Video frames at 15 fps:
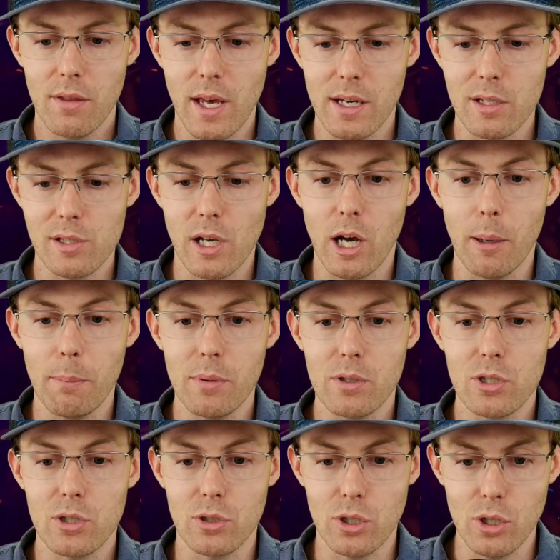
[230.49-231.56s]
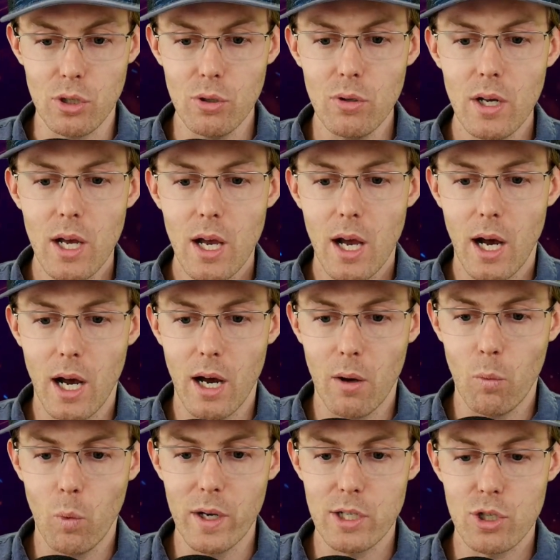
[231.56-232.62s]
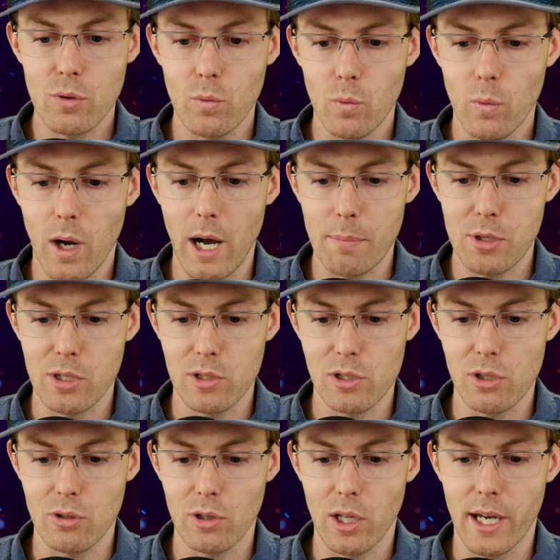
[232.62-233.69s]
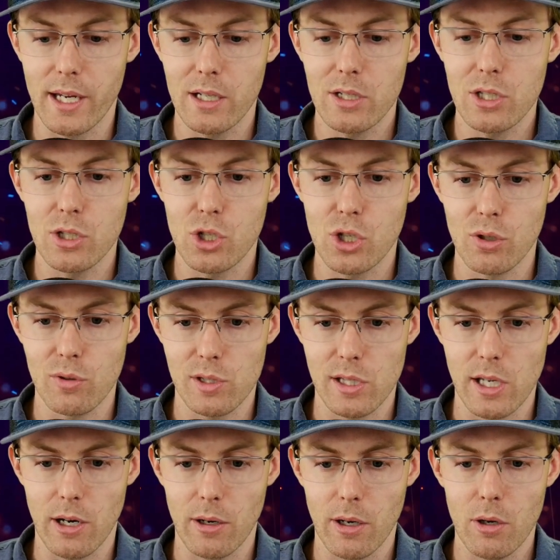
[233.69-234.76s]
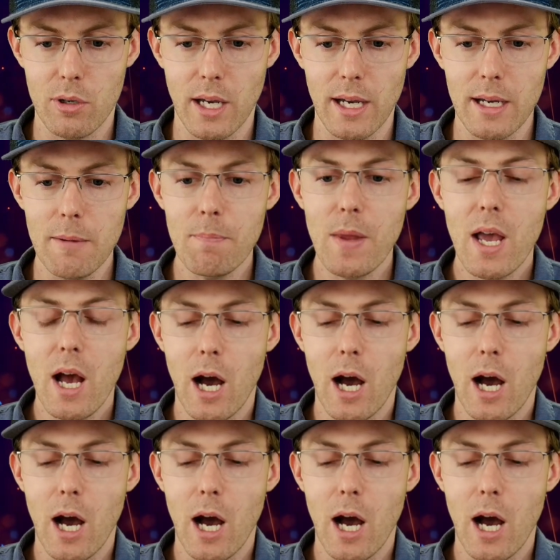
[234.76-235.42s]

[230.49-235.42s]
That is up to you uh, which options you'd like to choose there. Okay.